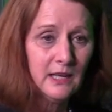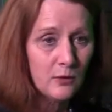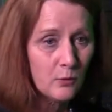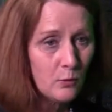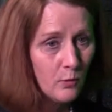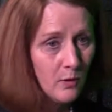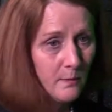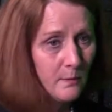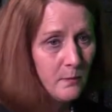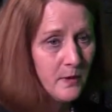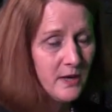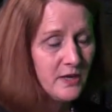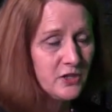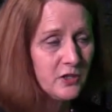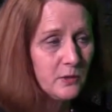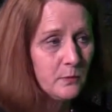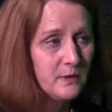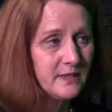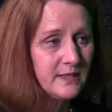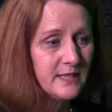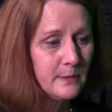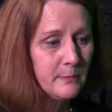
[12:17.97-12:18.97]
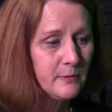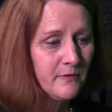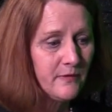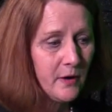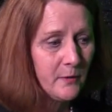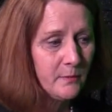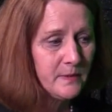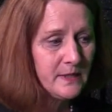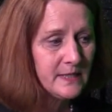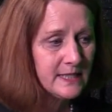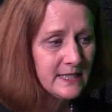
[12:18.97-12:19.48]
cooperation with some of
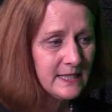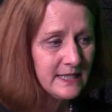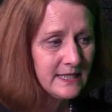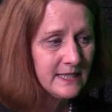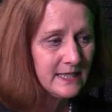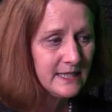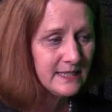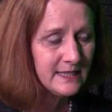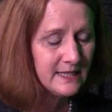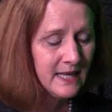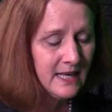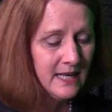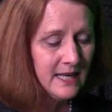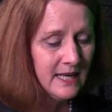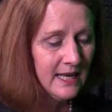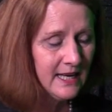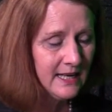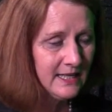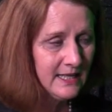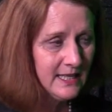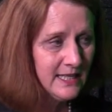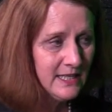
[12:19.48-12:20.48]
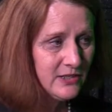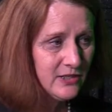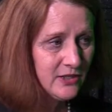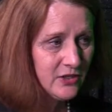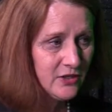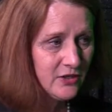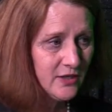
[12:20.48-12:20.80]
our businesses and industry.